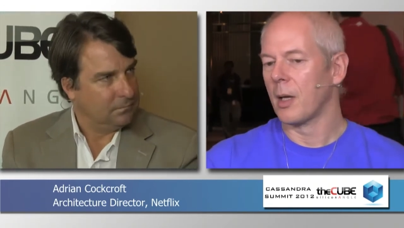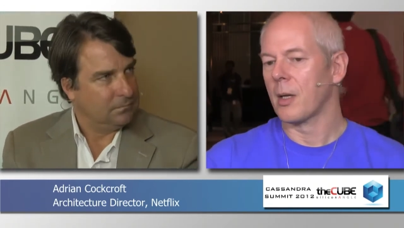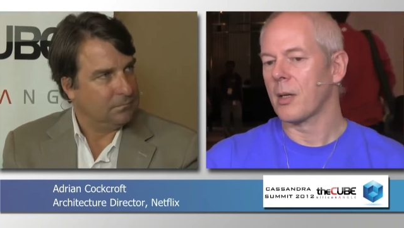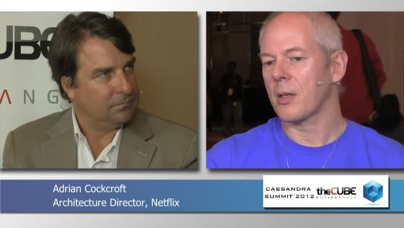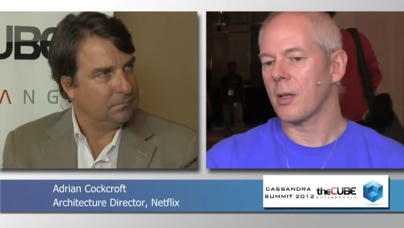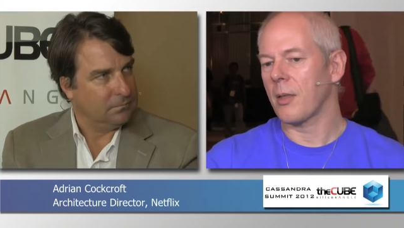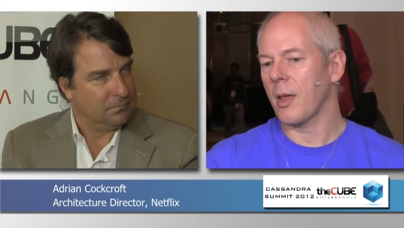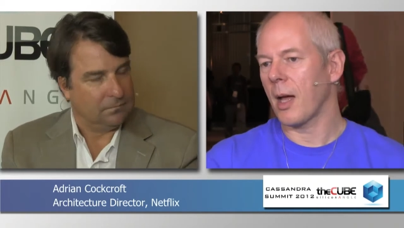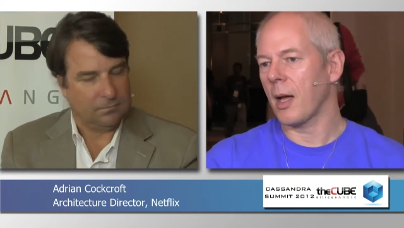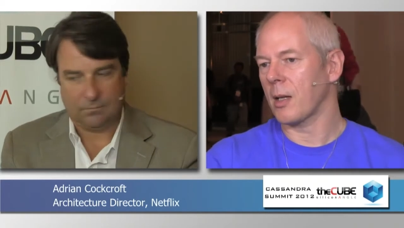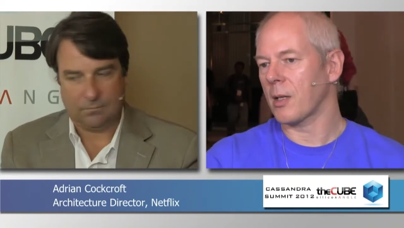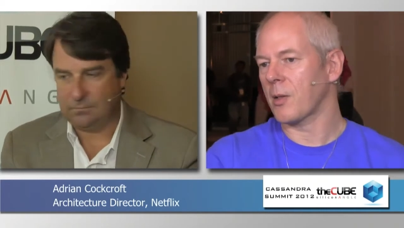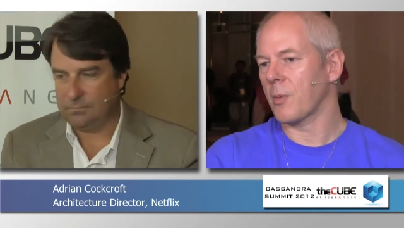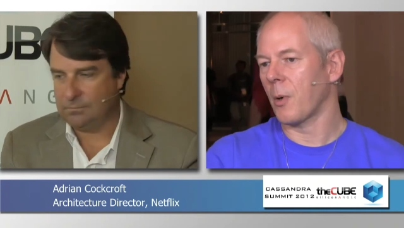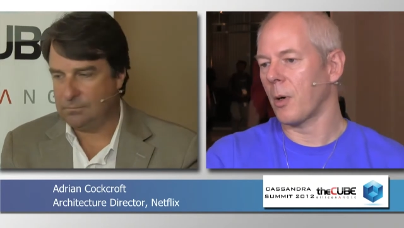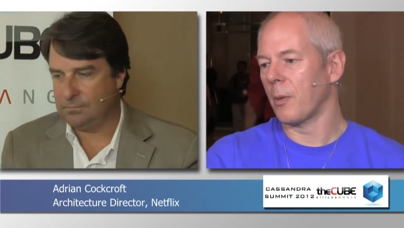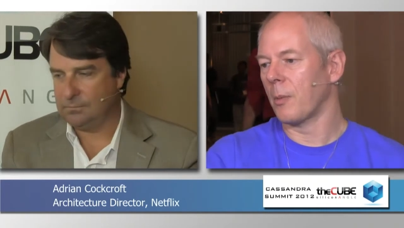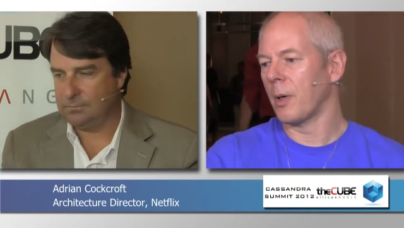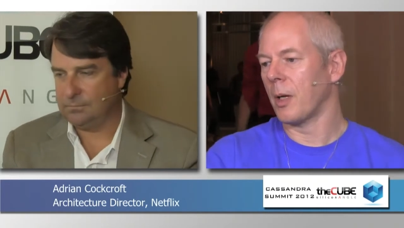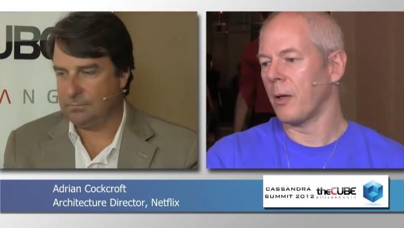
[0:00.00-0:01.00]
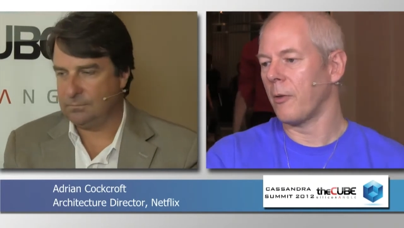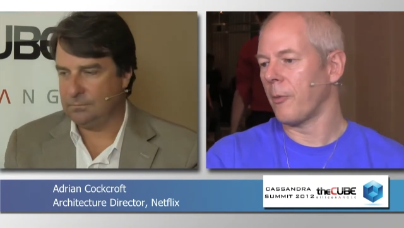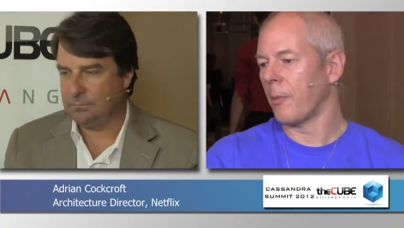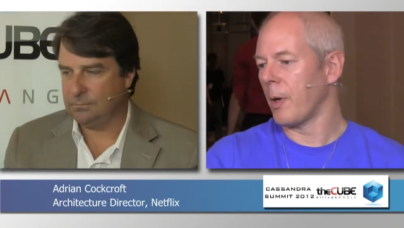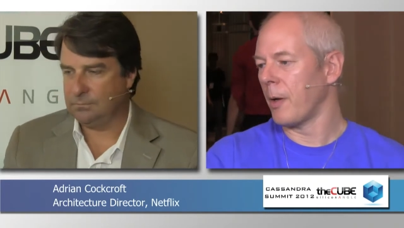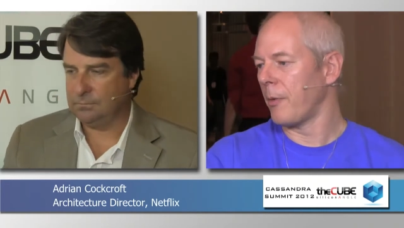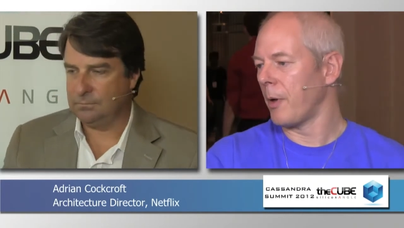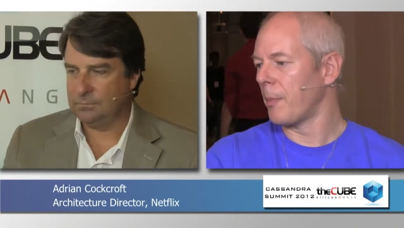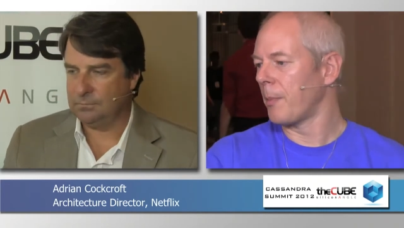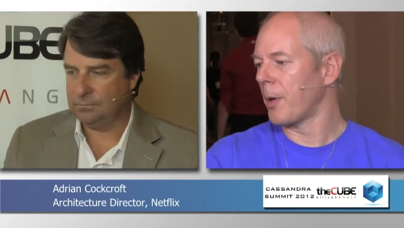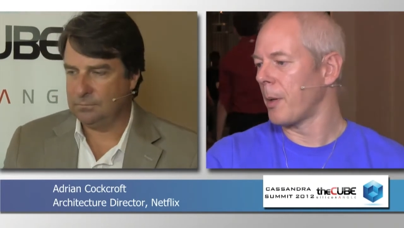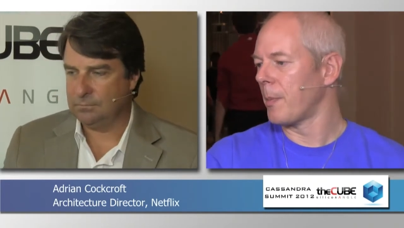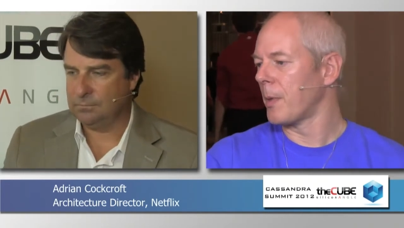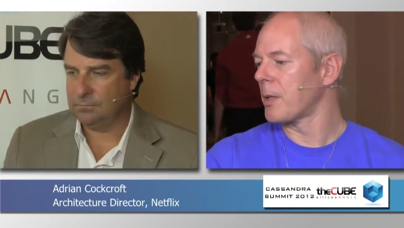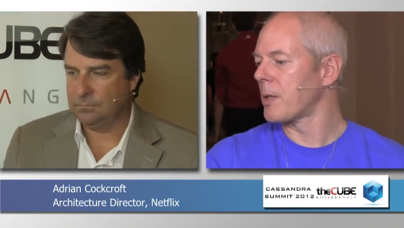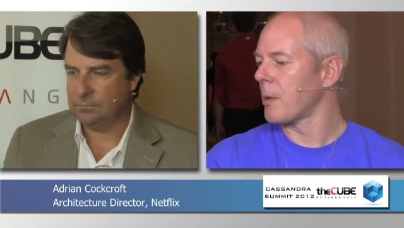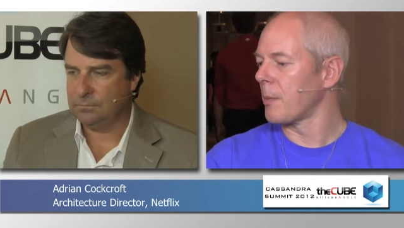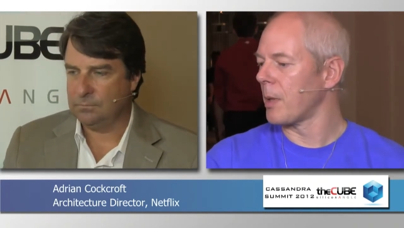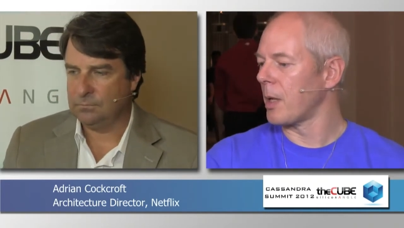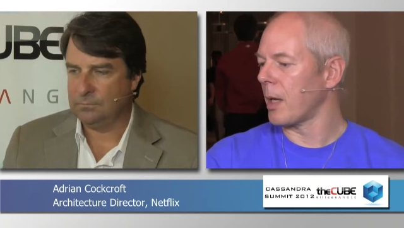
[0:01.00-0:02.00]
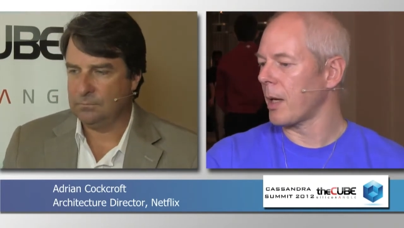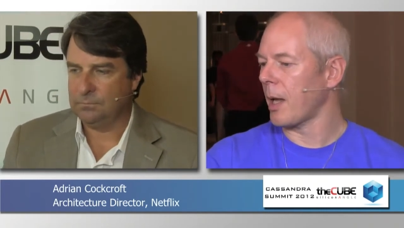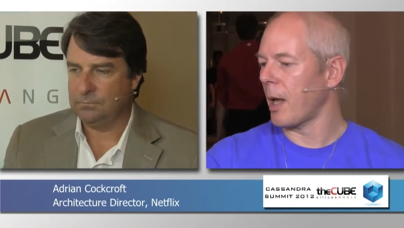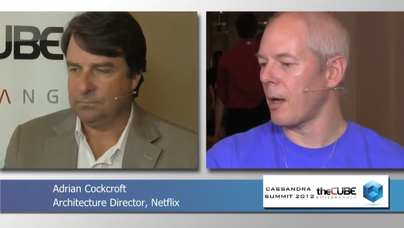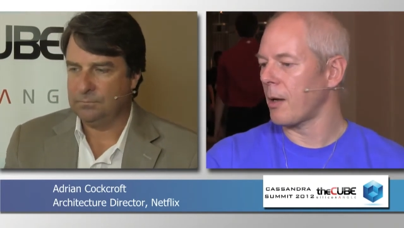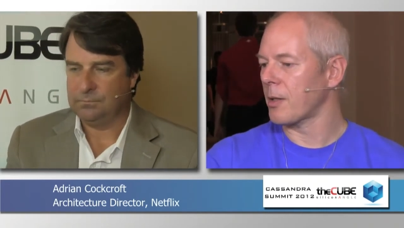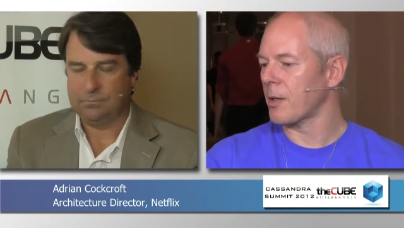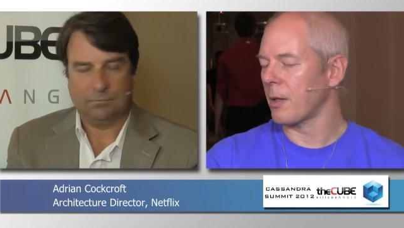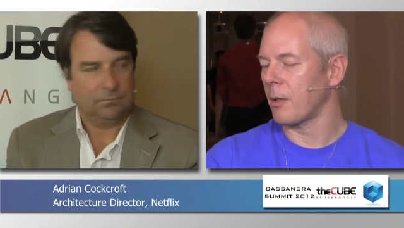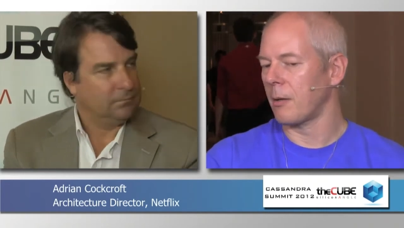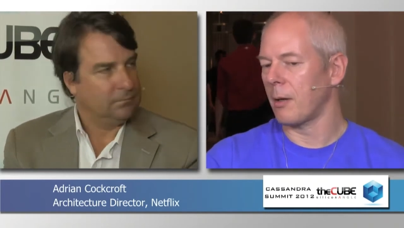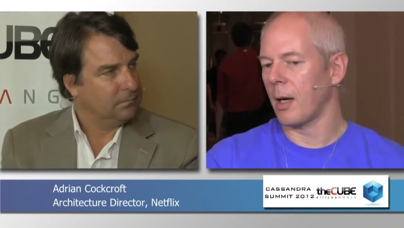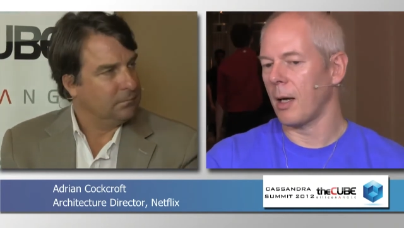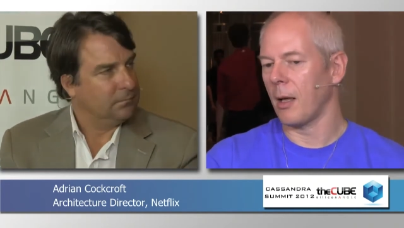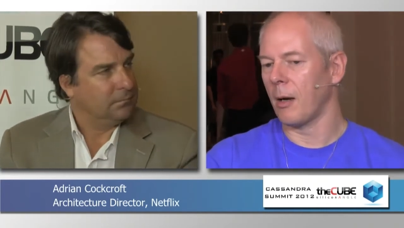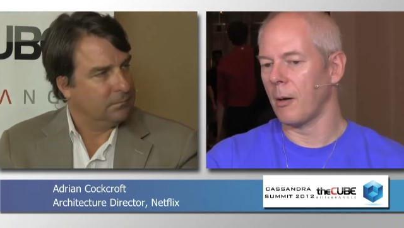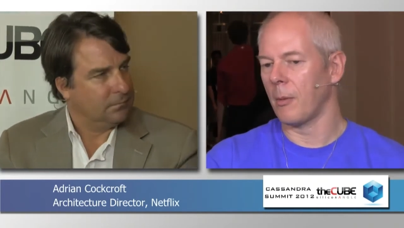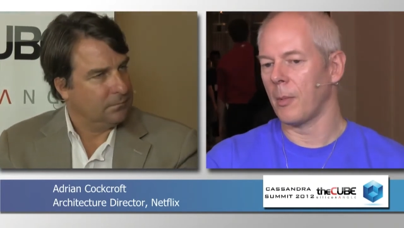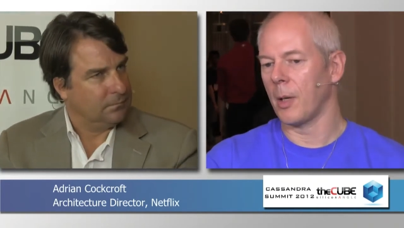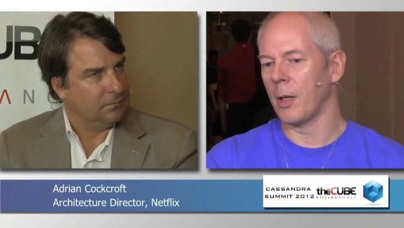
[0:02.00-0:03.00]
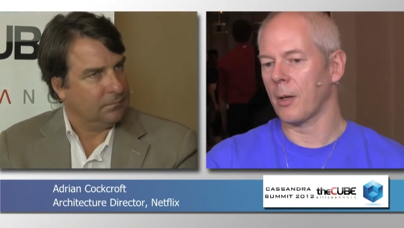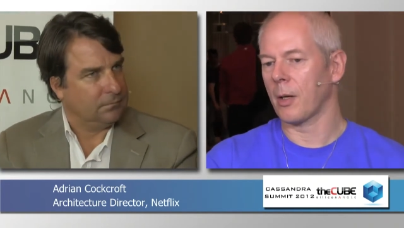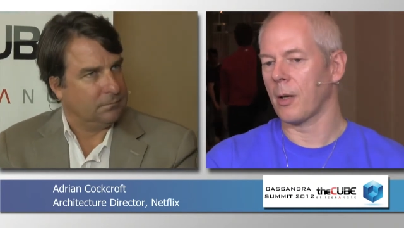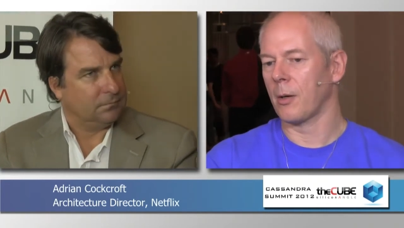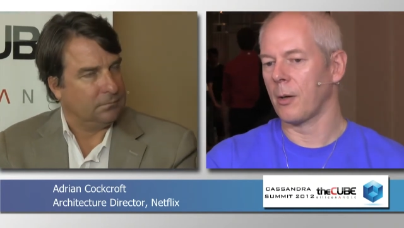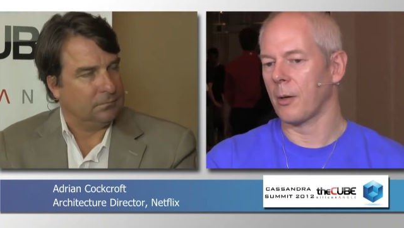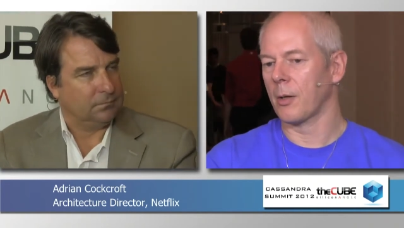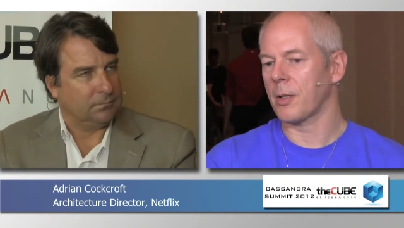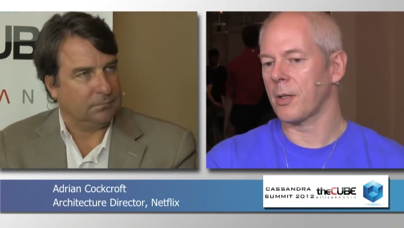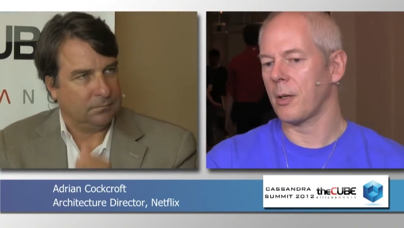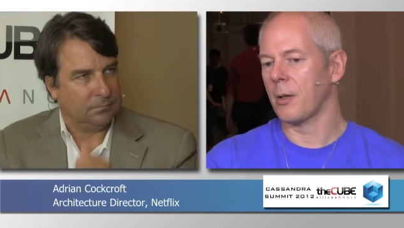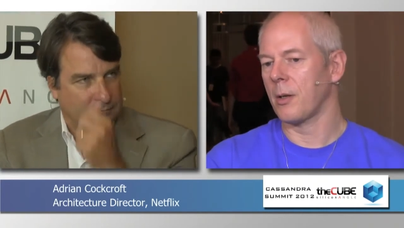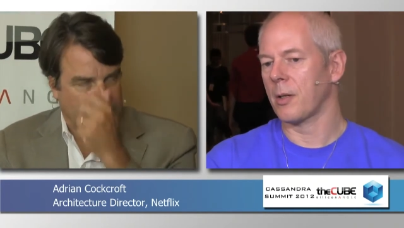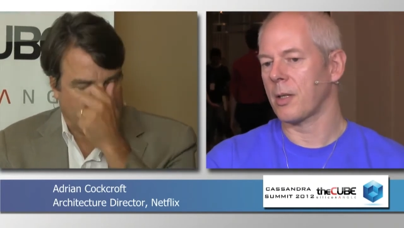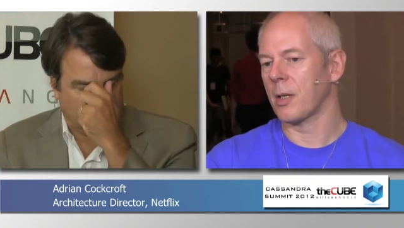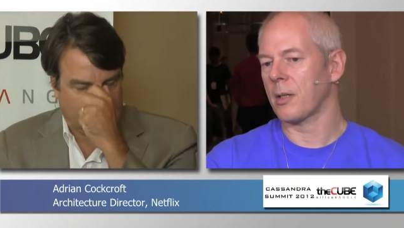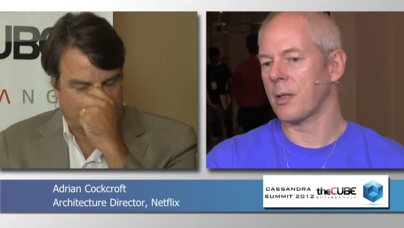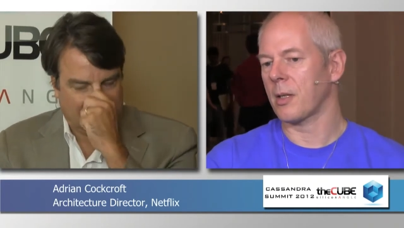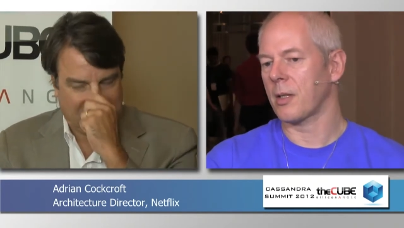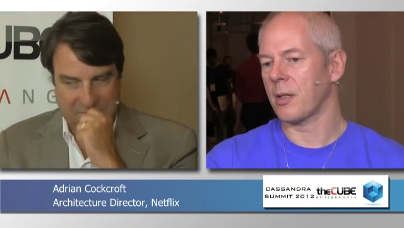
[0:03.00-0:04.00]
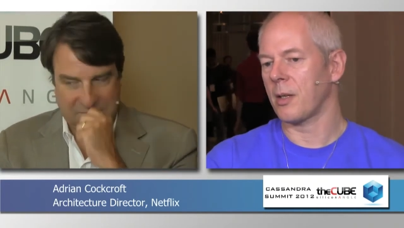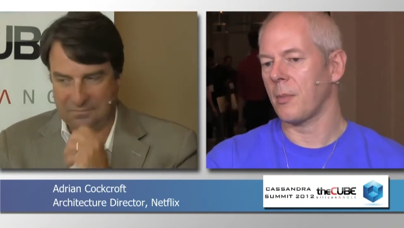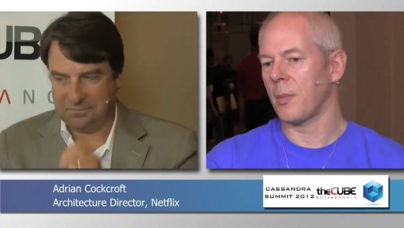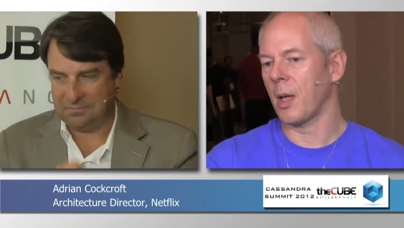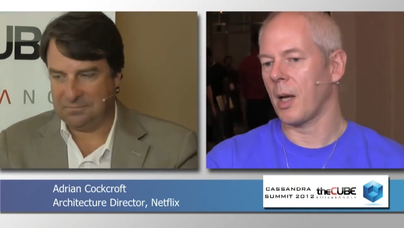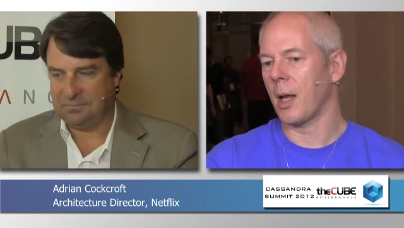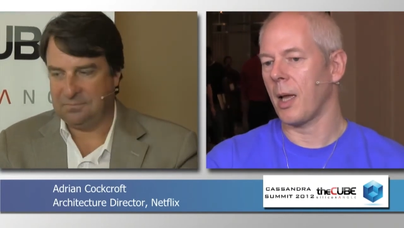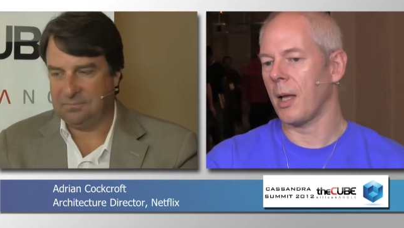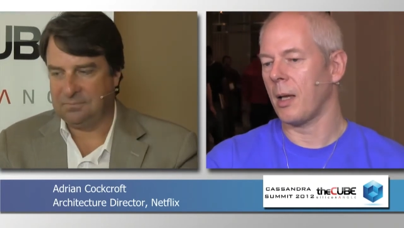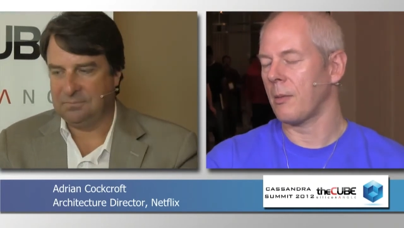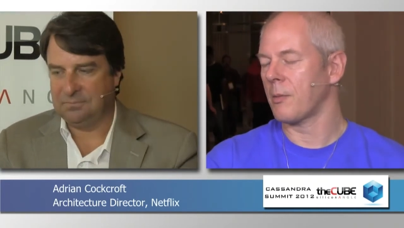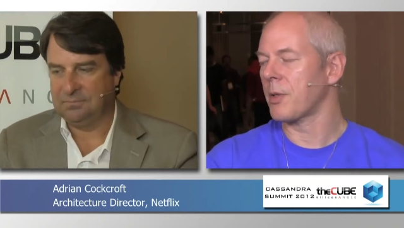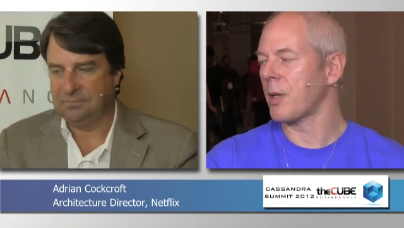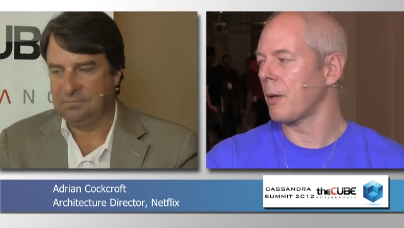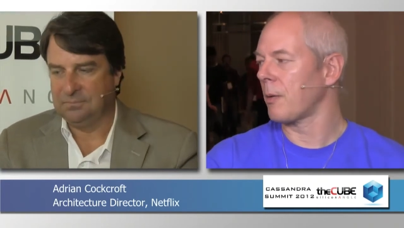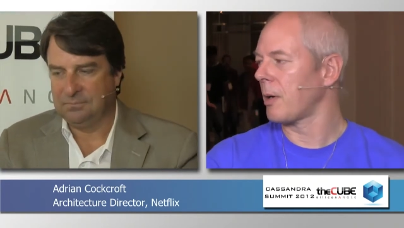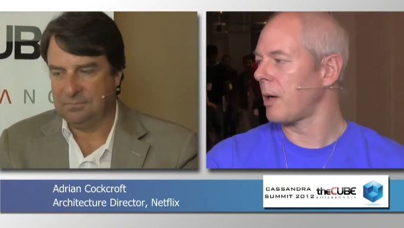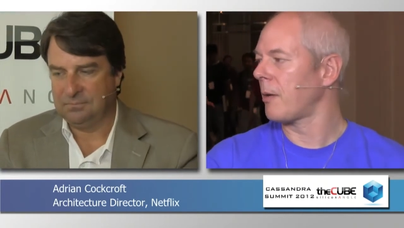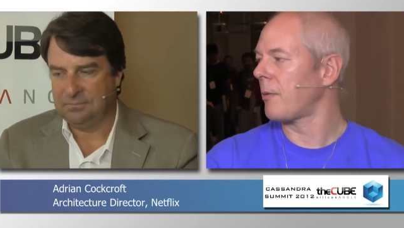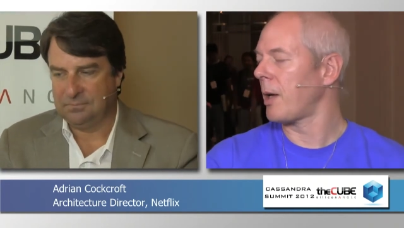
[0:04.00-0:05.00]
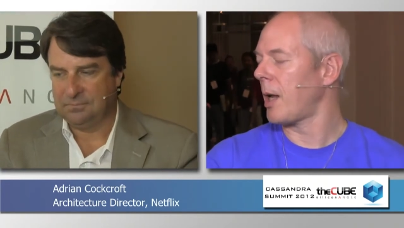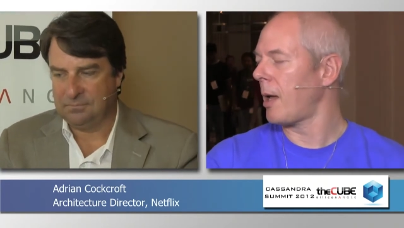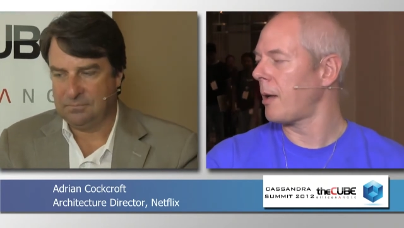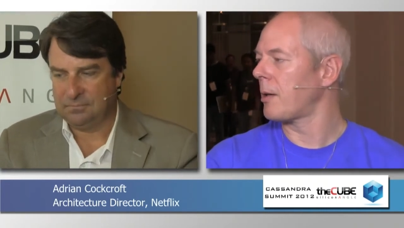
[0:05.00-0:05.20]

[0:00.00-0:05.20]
Speaker 1: So that's what we've, we've implemented with the Chaos Gorilla, and we can also use it to simulate zone level